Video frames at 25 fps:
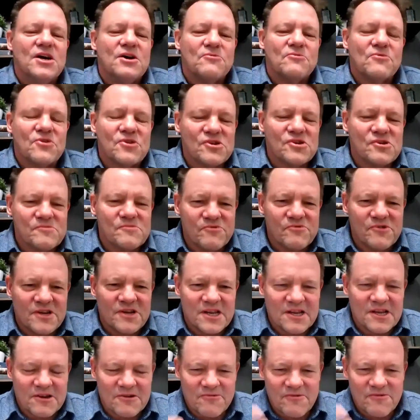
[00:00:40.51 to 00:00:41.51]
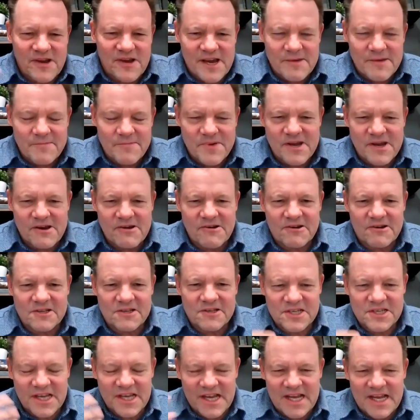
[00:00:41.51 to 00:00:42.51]
where you bring in
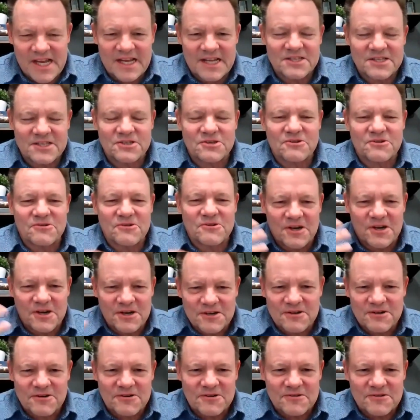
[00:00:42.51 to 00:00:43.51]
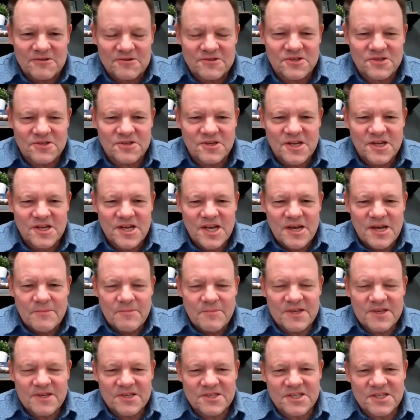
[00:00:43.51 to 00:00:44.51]
grandparents, aunts, or uncles
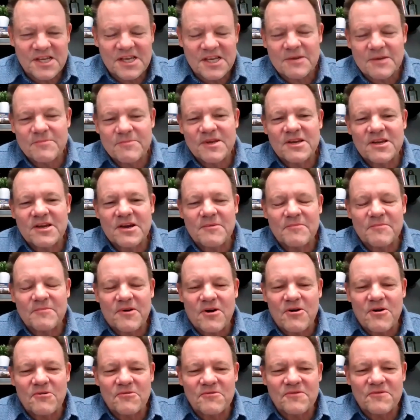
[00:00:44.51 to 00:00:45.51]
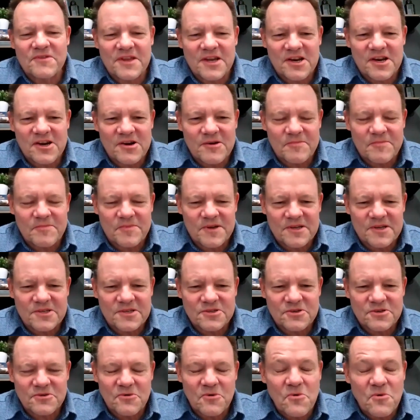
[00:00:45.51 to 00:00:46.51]
because they can become
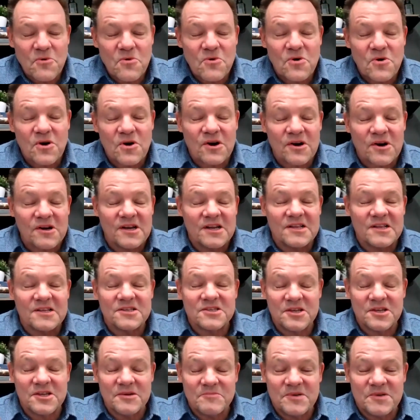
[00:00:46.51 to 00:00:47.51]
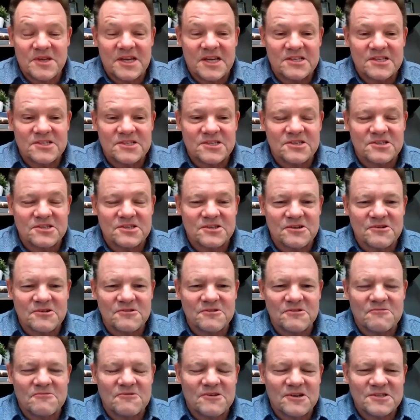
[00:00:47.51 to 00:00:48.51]
co-therapists, or in some cases, they're
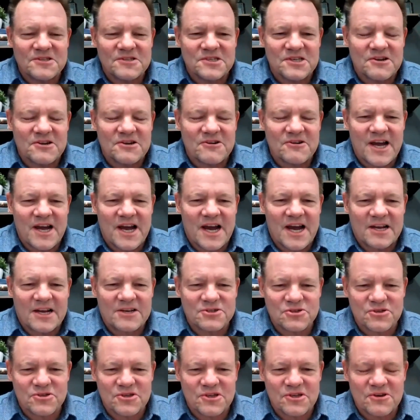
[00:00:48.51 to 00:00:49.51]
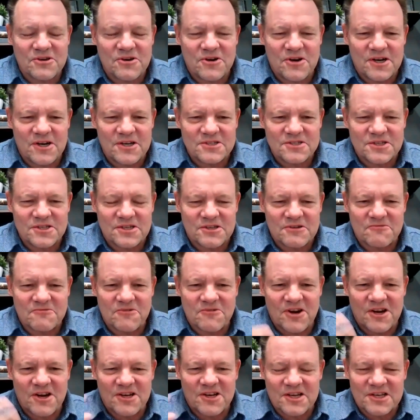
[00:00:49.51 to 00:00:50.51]
the ones that are actually causing the
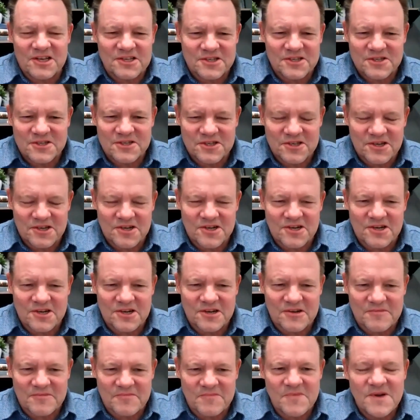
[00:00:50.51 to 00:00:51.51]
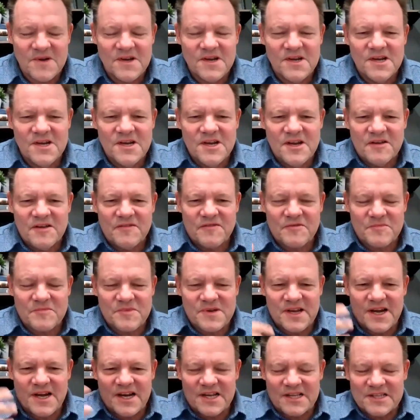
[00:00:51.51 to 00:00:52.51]
ruckus from
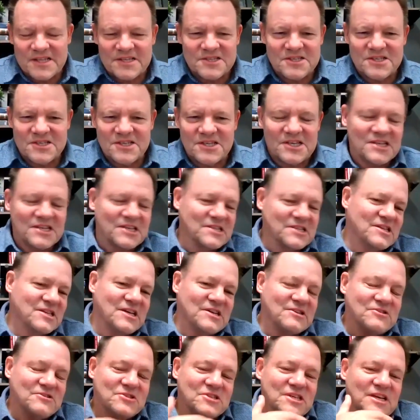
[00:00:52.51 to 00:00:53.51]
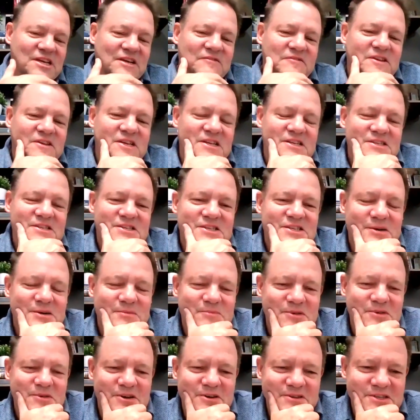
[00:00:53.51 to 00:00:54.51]
behind the scenes. I used to have kids tell
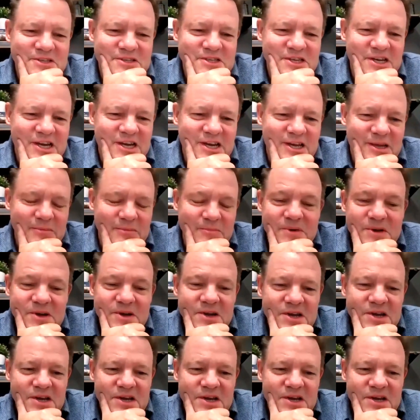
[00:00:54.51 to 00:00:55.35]
me all the time,